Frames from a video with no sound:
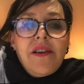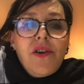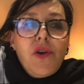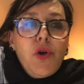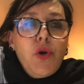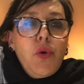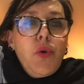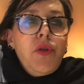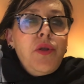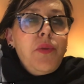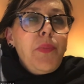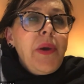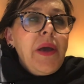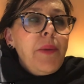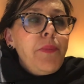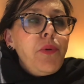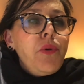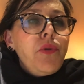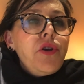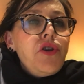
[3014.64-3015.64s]
Who are the
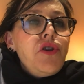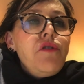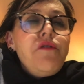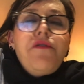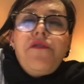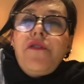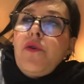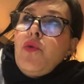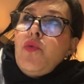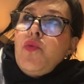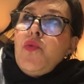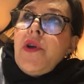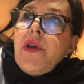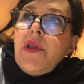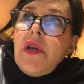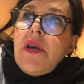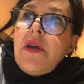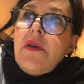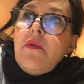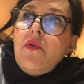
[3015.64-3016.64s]
people that you feel
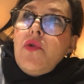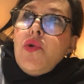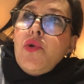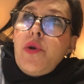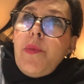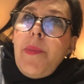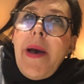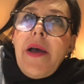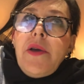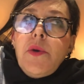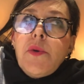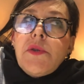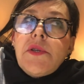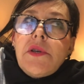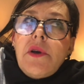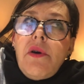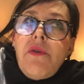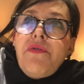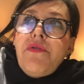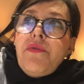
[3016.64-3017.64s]
really good about
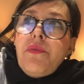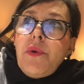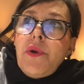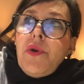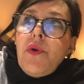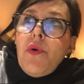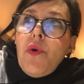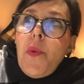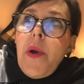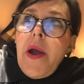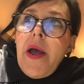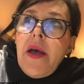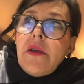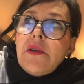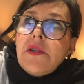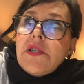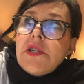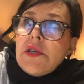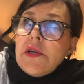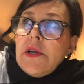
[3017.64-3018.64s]
yourself when you're
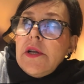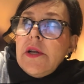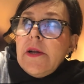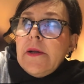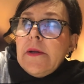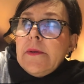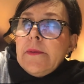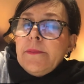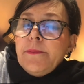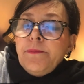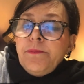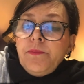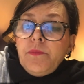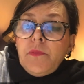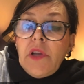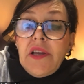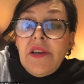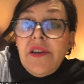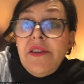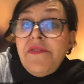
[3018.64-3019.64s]
around?
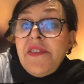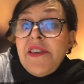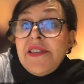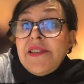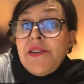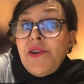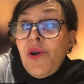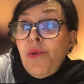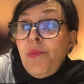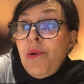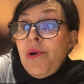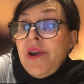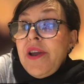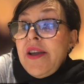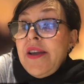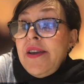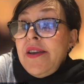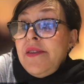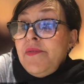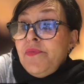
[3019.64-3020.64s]
And if there's
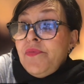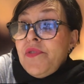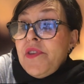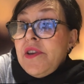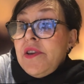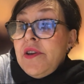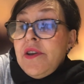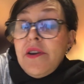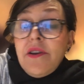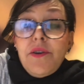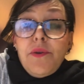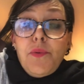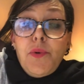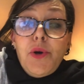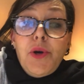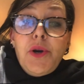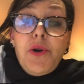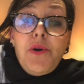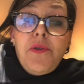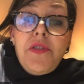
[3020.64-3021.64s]
nobody, then you're going to
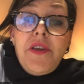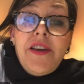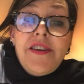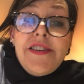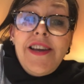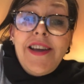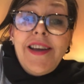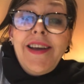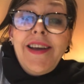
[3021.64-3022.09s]
work on that.